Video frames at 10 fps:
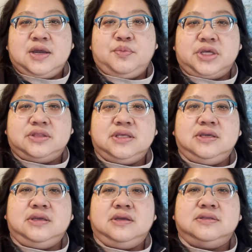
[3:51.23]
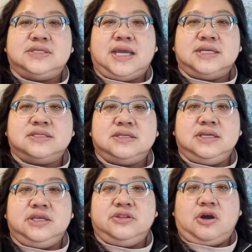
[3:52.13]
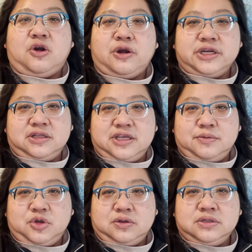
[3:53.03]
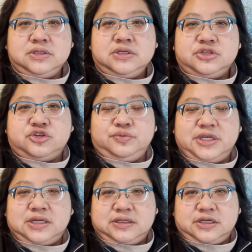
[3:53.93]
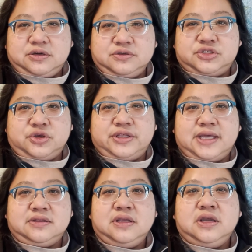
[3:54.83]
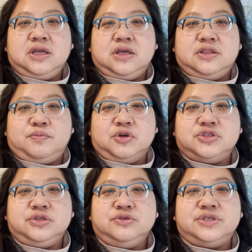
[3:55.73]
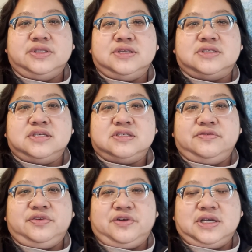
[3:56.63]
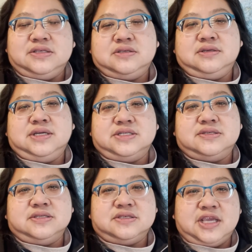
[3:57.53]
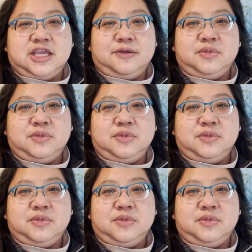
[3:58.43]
but the text in the aria-label should be clear so that the person using the assistive device gets the same